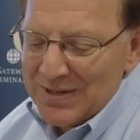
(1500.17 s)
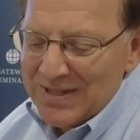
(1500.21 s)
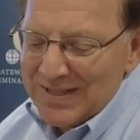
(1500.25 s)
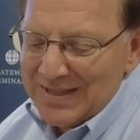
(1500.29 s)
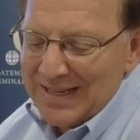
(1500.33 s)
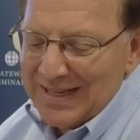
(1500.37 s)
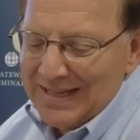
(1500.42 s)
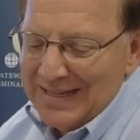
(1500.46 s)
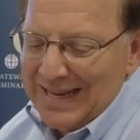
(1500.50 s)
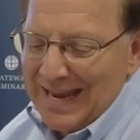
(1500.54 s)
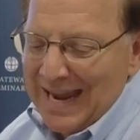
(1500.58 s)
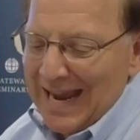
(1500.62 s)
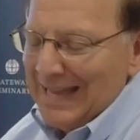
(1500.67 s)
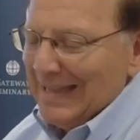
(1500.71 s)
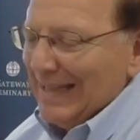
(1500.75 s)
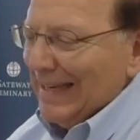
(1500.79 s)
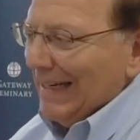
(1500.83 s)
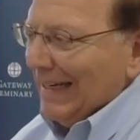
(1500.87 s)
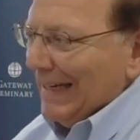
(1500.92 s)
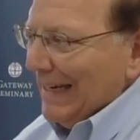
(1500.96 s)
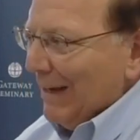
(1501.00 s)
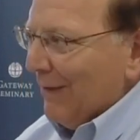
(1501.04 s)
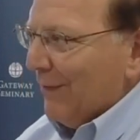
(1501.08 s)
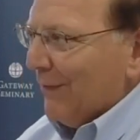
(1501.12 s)
was the day
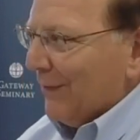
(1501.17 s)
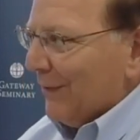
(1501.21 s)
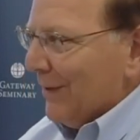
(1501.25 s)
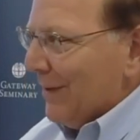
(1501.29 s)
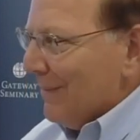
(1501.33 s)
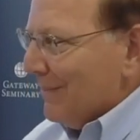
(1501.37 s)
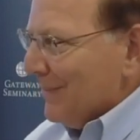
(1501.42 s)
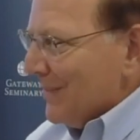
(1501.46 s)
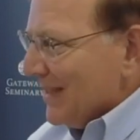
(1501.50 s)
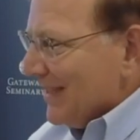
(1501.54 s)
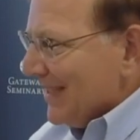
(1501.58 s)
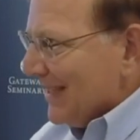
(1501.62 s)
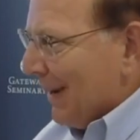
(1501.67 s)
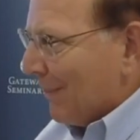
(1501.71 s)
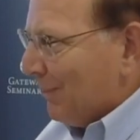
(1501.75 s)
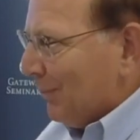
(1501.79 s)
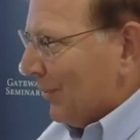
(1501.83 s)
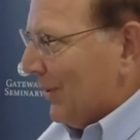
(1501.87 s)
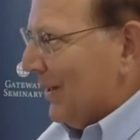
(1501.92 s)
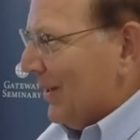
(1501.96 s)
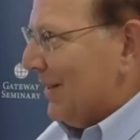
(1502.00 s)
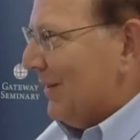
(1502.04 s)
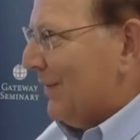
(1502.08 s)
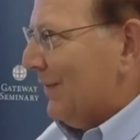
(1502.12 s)
that Ephraim
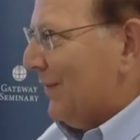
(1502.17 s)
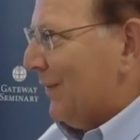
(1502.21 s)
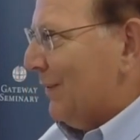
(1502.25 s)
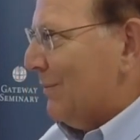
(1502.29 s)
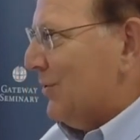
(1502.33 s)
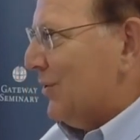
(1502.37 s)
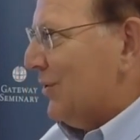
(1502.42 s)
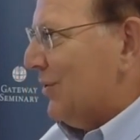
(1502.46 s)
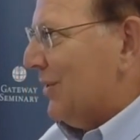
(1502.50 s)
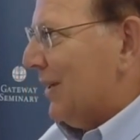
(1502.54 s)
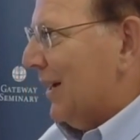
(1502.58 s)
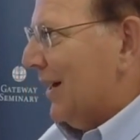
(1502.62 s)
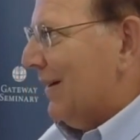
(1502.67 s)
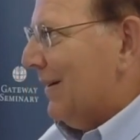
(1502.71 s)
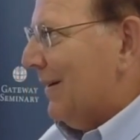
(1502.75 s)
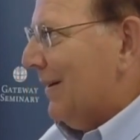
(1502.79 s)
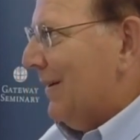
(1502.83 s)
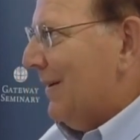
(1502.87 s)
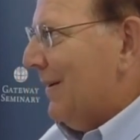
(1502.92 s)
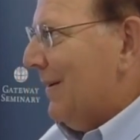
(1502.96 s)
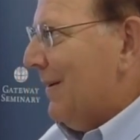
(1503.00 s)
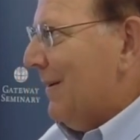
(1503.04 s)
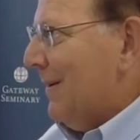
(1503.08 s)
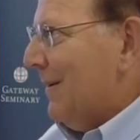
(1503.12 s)
separated from Judah?"
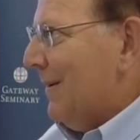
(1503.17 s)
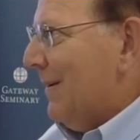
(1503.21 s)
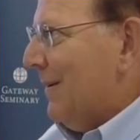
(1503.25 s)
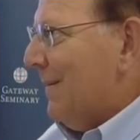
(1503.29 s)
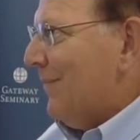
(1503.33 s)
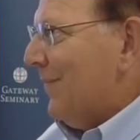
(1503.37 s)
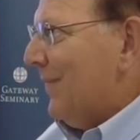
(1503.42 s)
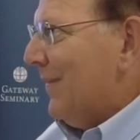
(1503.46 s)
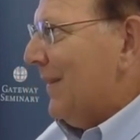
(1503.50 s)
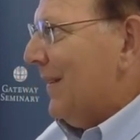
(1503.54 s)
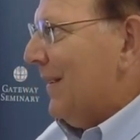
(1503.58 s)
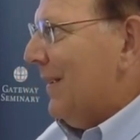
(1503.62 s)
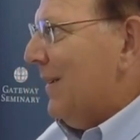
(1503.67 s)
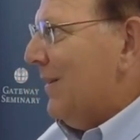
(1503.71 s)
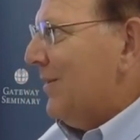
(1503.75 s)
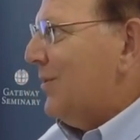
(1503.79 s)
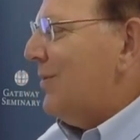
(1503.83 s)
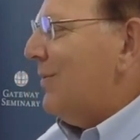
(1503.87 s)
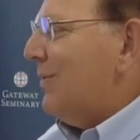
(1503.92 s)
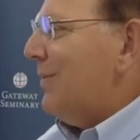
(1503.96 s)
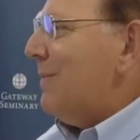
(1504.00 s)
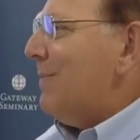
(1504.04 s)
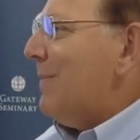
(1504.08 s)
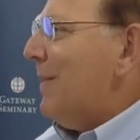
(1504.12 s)

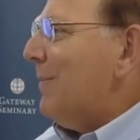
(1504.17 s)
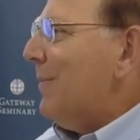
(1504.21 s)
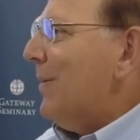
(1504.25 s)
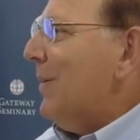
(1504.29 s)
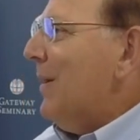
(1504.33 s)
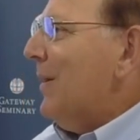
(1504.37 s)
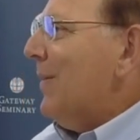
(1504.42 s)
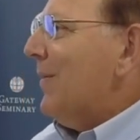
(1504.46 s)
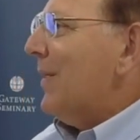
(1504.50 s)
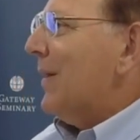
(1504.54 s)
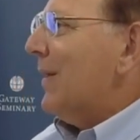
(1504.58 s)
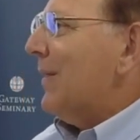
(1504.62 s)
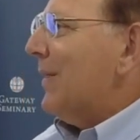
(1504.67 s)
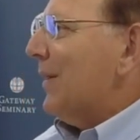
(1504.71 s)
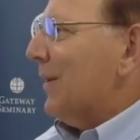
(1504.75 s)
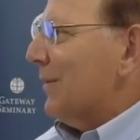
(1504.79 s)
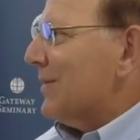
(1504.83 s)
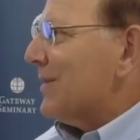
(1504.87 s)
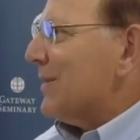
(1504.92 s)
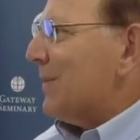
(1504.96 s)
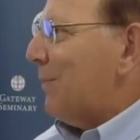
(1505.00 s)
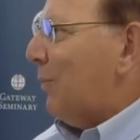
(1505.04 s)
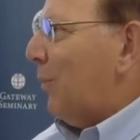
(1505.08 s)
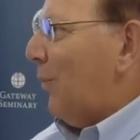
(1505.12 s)
Do you remember that there
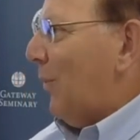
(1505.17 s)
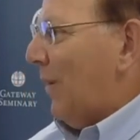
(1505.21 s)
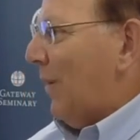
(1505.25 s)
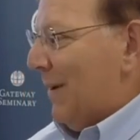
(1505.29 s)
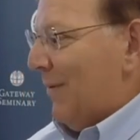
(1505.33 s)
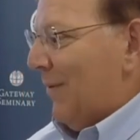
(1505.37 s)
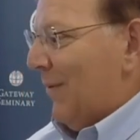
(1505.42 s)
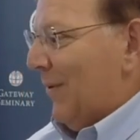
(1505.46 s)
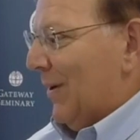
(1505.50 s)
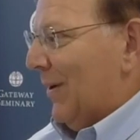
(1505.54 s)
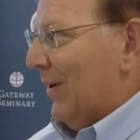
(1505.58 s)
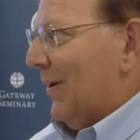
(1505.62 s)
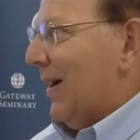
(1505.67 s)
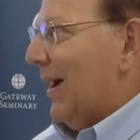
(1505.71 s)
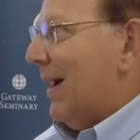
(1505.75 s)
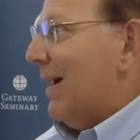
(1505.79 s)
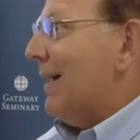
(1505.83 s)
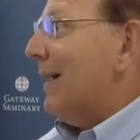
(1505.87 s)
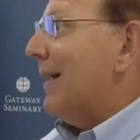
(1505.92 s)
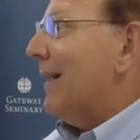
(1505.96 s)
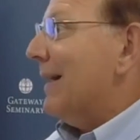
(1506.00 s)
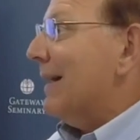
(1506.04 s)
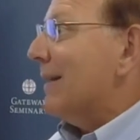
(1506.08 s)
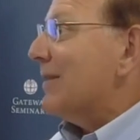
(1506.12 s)
was a point where
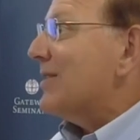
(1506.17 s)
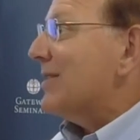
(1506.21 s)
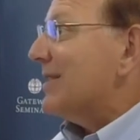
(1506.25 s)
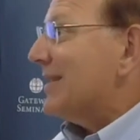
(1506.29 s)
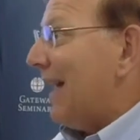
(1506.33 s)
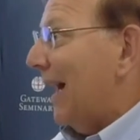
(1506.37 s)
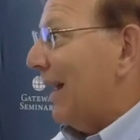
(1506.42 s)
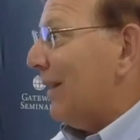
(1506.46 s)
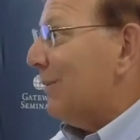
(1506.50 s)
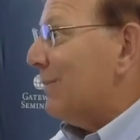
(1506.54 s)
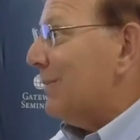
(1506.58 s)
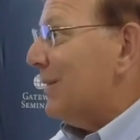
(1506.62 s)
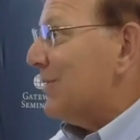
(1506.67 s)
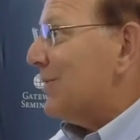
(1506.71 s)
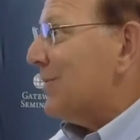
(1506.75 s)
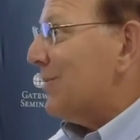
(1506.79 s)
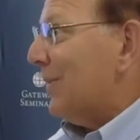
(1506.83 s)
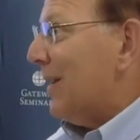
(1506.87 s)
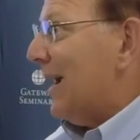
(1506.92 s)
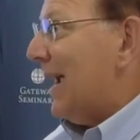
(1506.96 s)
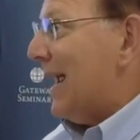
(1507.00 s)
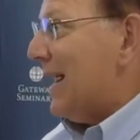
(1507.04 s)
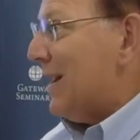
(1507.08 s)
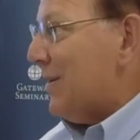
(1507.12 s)
uh, in Solomon's
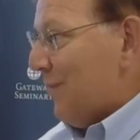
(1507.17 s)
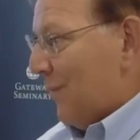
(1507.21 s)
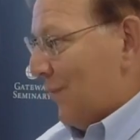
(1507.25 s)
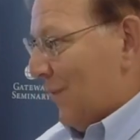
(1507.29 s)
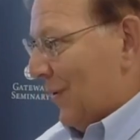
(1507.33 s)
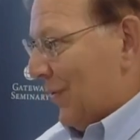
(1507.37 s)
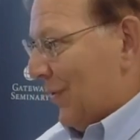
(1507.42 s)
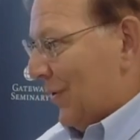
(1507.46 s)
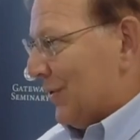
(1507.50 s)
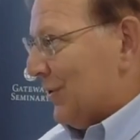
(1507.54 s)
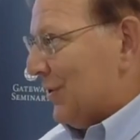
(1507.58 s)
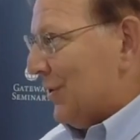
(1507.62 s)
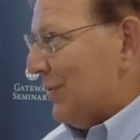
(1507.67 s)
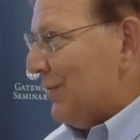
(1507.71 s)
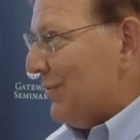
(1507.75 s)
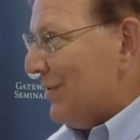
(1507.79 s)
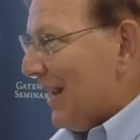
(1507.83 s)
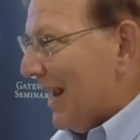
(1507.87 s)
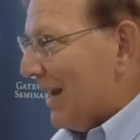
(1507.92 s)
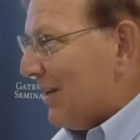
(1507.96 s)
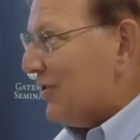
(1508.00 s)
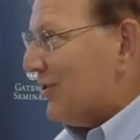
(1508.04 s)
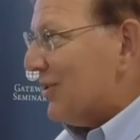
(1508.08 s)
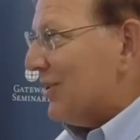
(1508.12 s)
reign where the two
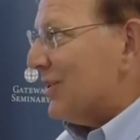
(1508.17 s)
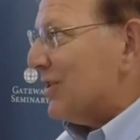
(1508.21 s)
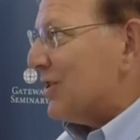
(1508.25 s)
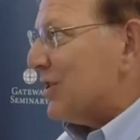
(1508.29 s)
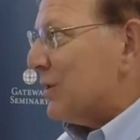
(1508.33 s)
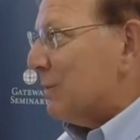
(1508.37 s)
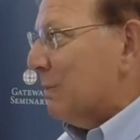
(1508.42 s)
nations